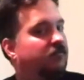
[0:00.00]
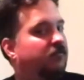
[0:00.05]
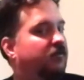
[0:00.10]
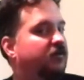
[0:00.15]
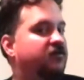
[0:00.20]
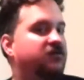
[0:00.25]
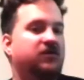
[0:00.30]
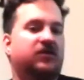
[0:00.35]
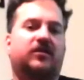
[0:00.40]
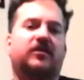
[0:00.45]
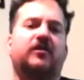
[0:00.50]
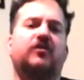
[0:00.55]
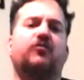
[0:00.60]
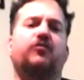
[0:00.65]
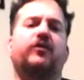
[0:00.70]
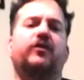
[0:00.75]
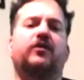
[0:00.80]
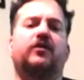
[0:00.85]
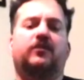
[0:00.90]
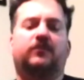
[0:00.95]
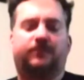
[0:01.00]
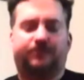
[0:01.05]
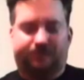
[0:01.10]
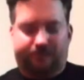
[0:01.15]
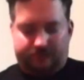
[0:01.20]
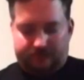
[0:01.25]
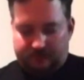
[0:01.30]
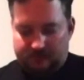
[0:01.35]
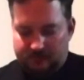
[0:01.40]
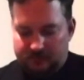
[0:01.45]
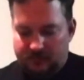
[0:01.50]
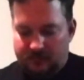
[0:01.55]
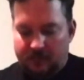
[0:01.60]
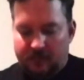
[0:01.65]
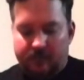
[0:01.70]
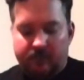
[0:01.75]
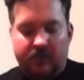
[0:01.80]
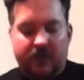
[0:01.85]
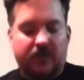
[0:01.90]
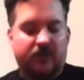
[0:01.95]
is the clear winner.
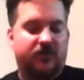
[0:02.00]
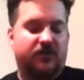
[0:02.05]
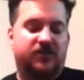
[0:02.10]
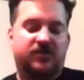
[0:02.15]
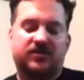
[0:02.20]
This